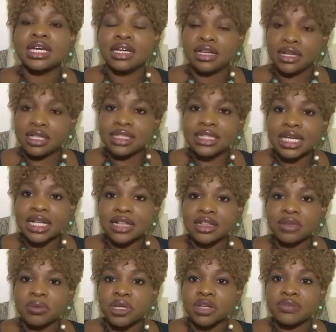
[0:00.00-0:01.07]
it's the healthy
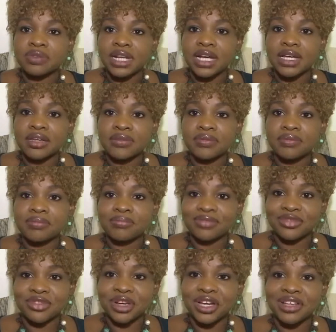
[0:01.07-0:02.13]
way of life,
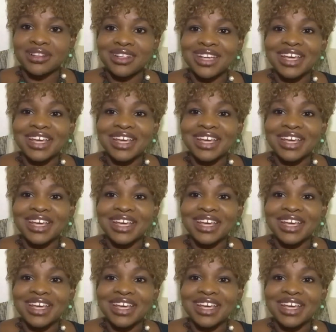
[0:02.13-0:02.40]
right?